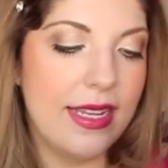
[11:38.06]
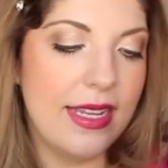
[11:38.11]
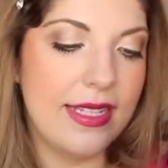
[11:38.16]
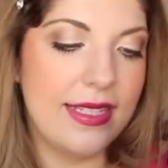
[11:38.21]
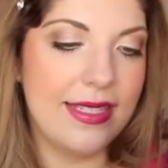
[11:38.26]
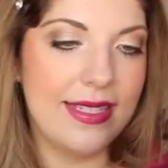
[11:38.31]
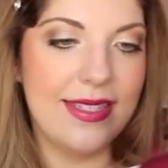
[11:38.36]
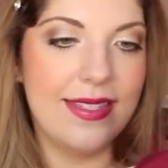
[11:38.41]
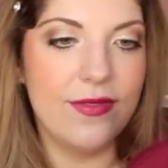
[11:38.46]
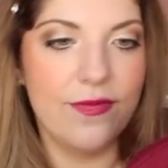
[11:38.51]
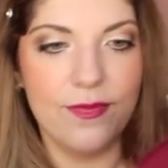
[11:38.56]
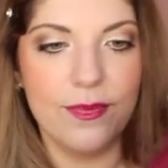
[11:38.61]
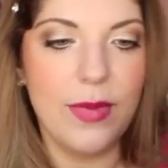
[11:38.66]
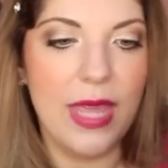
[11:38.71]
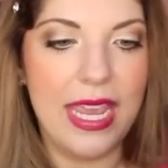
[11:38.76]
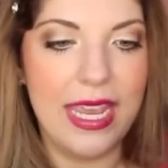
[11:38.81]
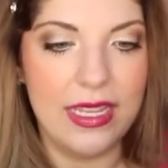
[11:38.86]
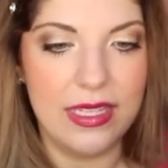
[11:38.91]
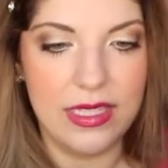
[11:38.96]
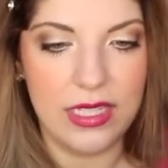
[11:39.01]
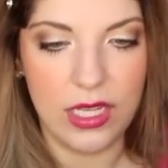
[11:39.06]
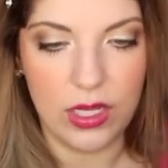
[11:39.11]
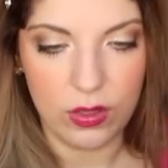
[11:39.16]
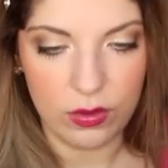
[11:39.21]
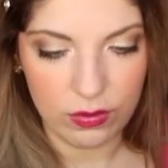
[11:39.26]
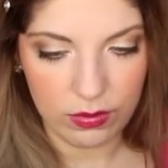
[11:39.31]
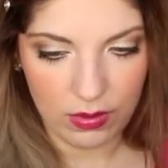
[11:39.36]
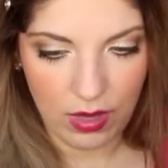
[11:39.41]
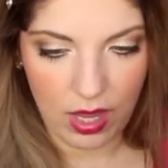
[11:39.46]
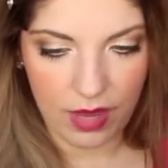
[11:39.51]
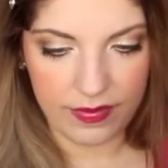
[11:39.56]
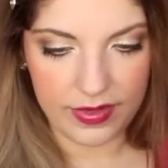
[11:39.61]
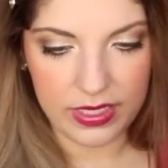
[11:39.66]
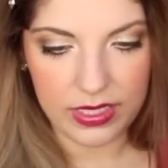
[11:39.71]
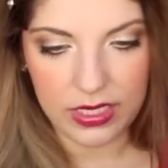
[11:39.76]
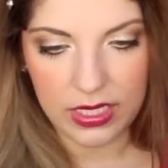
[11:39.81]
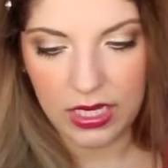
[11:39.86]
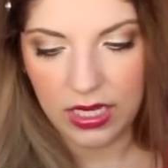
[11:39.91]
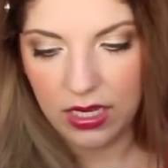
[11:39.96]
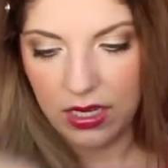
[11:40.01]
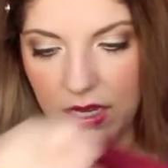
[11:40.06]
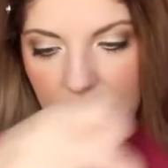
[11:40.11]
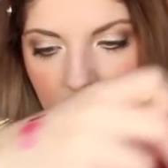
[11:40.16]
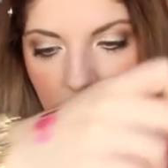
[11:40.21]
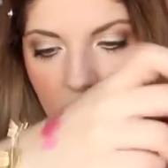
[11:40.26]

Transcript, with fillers: it's ASU, obviously,